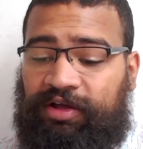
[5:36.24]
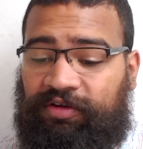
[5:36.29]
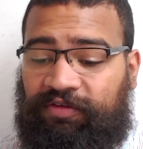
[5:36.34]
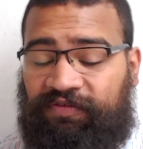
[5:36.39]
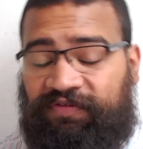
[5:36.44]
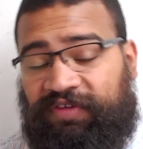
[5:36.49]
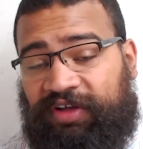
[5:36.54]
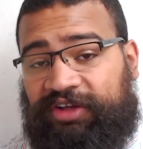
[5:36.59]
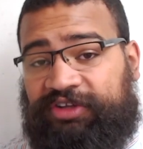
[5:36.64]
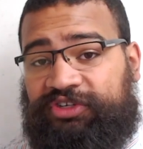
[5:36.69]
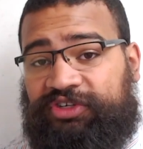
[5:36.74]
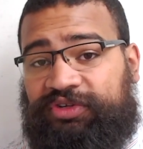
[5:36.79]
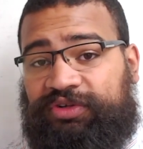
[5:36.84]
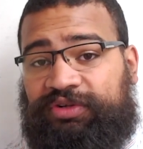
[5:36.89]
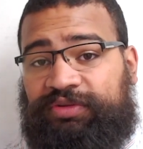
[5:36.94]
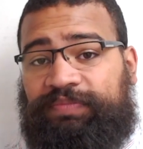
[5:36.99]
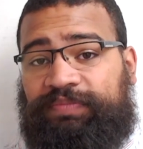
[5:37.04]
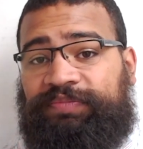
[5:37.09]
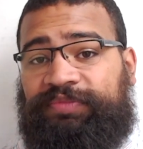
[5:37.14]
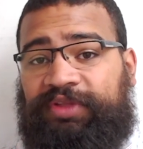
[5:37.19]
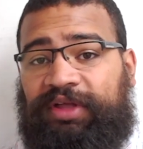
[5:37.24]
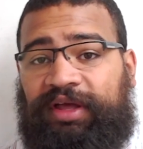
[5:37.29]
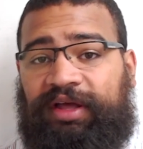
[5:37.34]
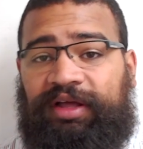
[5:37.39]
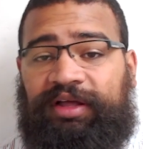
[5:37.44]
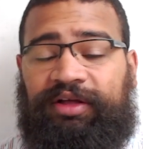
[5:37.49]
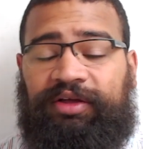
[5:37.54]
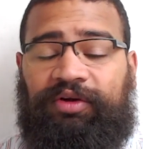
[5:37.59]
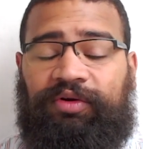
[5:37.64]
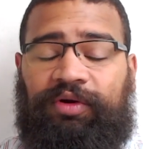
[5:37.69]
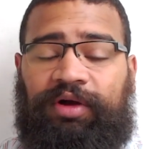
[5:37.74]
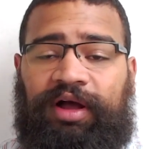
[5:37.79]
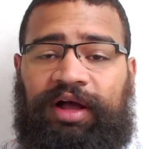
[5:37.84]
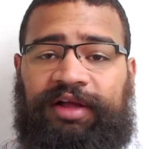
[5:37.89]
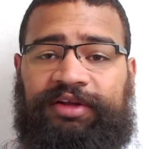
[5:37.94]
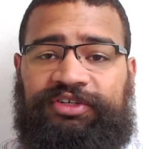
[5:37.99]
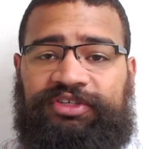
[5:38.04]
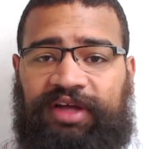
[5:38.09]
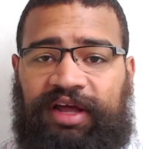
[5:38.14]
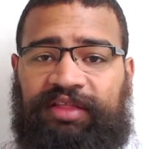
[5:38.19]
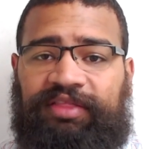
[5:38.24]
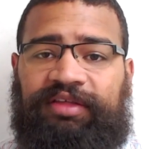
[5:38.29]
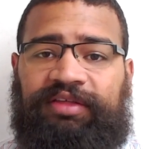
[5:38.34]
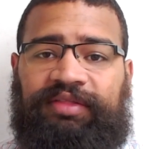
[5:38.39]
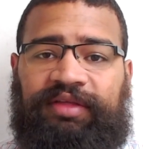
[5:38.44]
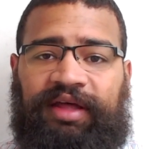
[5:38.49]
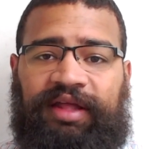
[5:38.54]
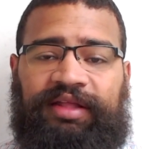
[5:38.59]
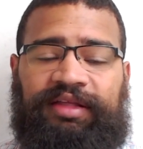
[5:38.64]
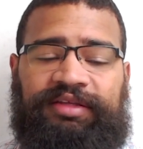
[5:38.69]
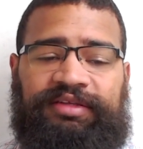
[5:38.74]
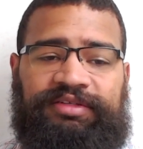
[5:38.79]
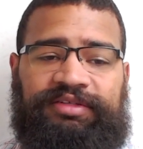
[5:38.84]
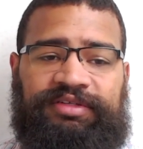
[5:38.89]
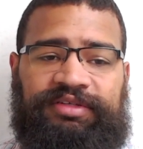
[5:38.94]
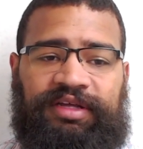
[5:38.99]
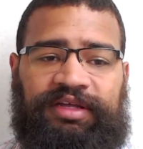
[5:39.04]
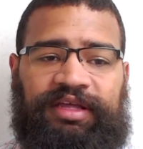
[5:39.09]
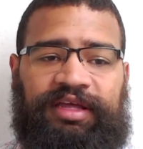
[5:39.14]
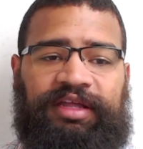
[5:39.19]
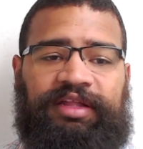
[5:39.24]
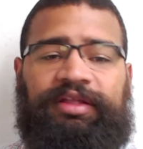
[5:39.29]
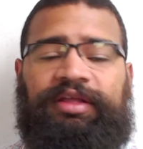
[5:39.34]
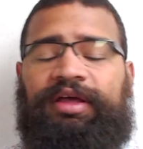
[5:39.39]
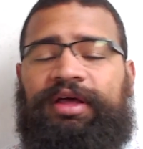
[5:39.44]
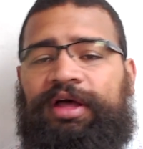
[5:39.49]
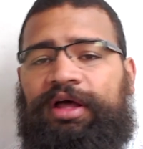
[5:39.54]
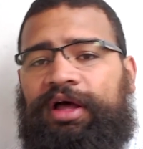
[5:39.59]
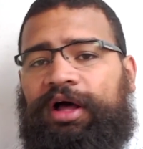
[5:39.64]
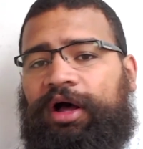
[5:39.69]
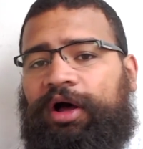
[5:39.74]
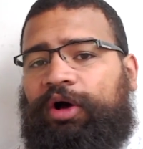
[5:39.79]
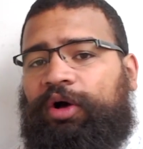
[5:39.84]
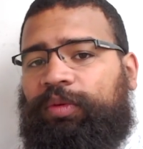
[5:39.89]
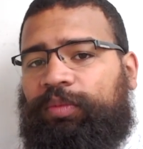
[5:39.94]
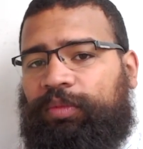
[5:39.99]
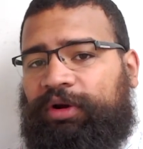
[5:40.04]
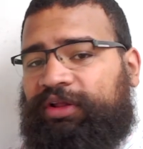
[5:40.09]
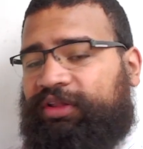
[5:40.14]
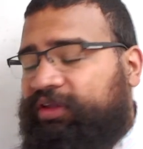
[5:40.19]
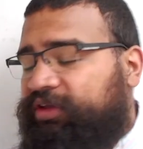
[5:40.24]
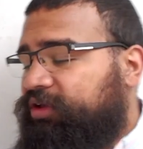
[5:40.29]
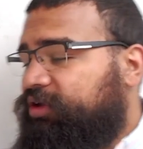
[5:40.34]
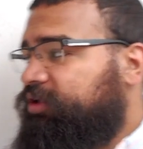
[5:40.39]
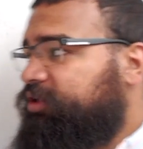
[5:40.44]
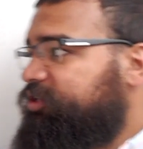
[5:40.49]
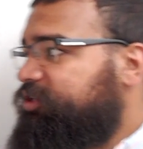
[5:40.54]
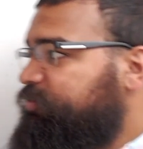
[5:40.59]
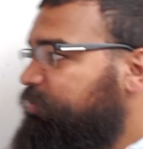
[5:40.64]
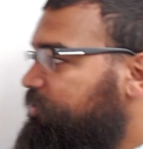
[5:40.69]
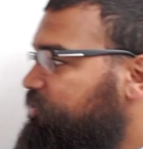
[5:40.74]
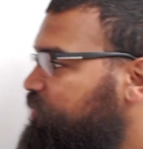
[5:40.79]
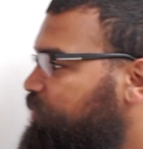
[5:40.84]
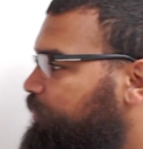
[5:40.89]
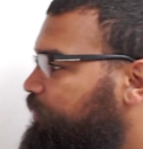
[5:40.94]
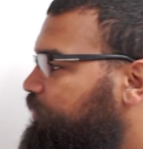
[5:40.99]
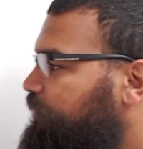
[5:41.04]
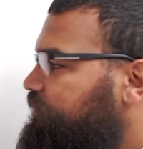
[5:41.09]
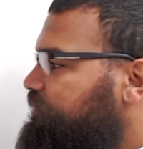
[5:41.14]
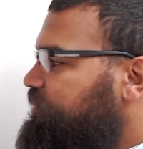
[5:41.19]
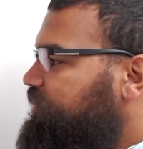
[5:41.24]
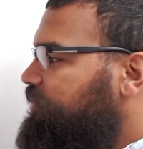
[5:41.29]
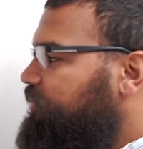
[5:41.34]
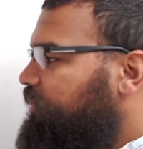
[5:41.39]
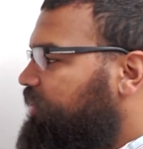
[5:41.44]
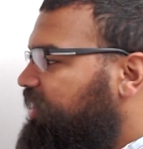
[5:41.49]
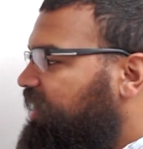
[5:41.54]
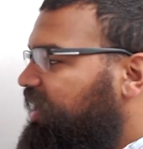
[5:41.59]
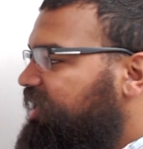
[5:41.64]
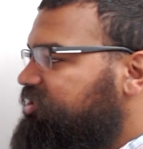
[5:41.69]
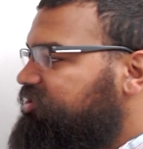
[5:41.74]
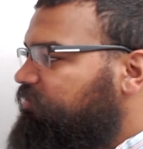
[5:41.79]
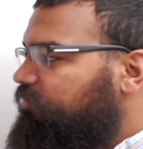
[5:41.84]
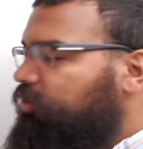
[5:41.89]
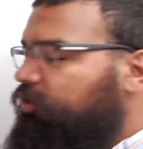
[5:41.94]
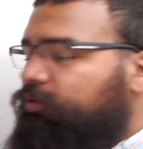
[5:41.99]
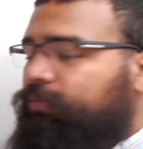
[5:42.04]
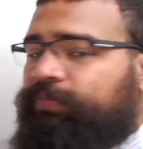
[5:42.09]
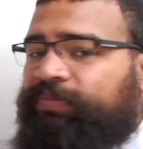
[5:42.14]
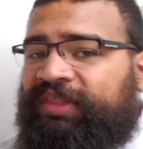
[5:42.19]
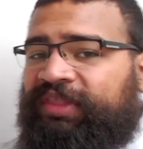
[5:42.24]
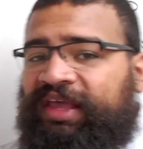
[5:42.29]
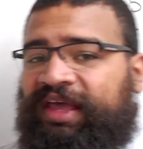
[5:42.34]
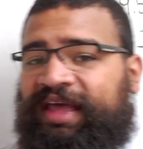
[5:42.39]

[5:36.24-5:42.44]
functional uh, garage, I think that is, again, a home run deal, especially when you consider the cash flow.